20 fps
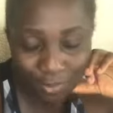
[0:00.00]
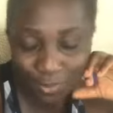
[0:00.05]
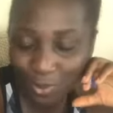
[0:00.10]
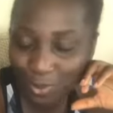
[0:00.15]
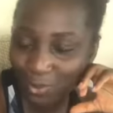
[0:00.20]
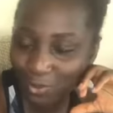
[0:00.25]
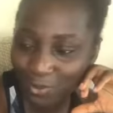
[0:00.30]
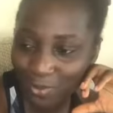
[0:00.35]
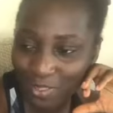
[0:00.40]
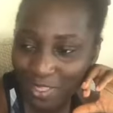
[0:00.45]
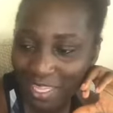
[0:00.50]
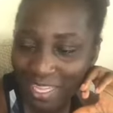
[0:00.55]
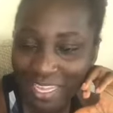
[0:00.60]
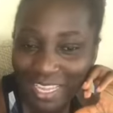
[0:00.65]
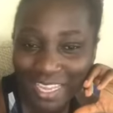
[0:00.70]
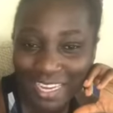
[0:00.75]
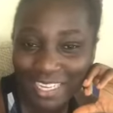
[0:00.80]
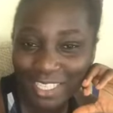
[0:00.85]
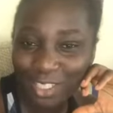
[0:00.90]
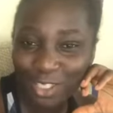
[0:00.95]
We do that
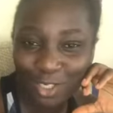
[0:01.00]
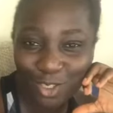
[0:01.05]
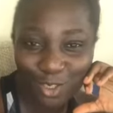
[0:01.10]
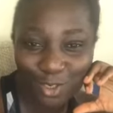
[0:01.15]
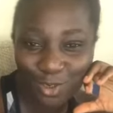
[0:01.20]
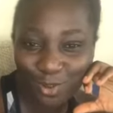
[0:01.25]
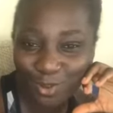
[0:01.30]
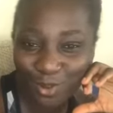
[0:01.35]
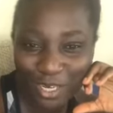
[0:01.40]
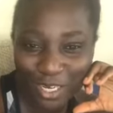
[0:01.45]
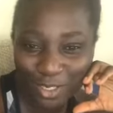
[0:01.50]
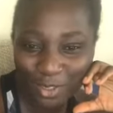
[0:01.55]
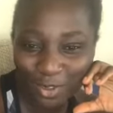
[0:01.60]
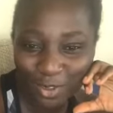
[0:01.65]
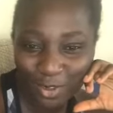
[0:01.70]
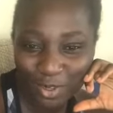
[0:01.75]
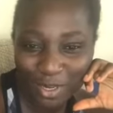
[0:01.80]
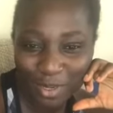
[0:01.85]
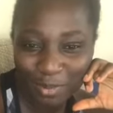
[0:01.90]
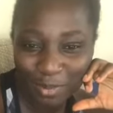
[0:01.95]
and it's so
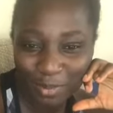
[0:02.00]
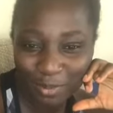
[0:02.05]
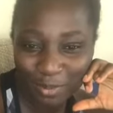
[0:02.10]
enjoyable.